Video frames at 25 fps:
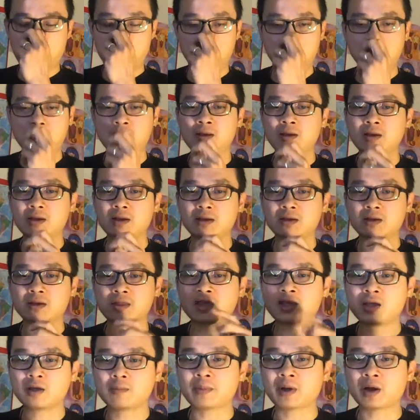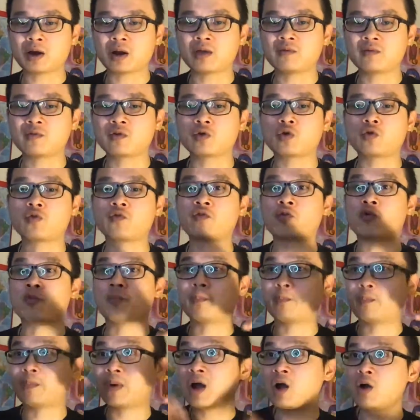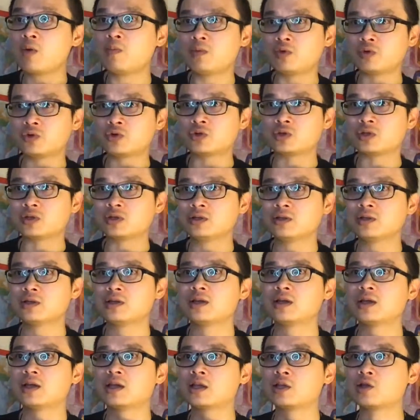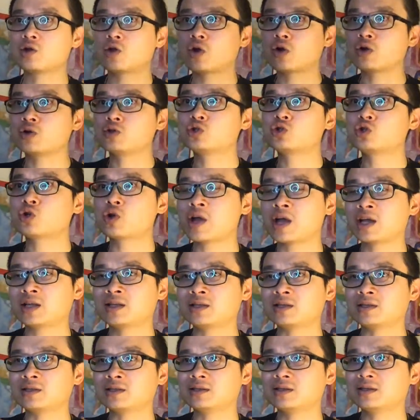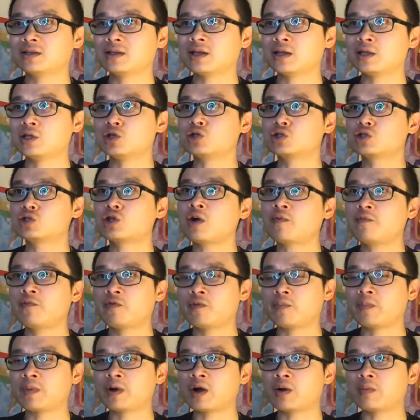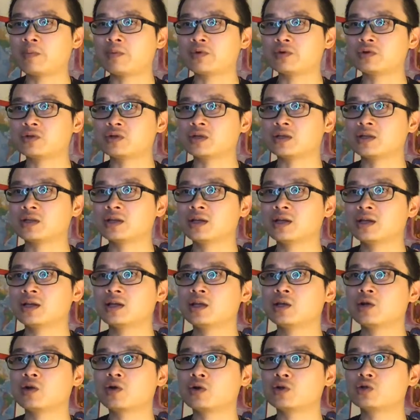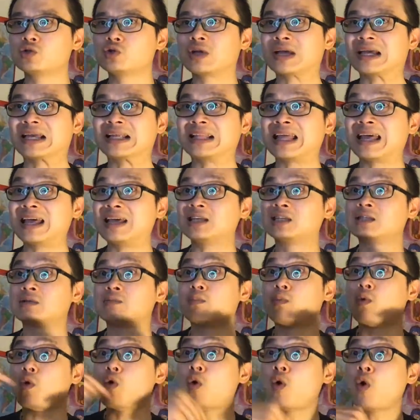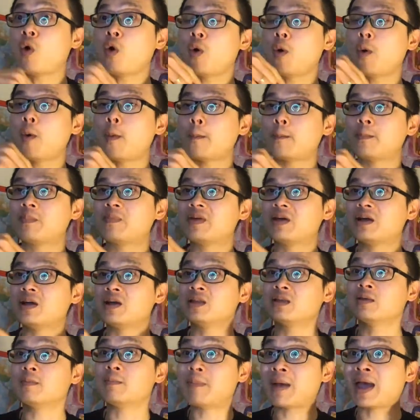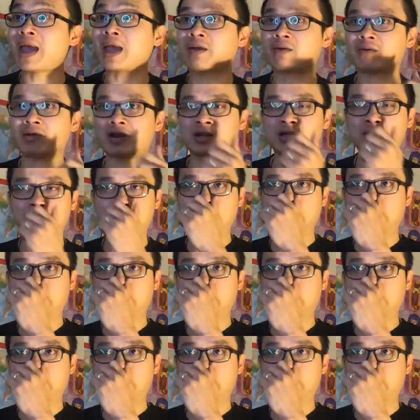Then think about if you go for bowel motion, you contract it, you stop for bowel motion, you contract, that is more in the back, right?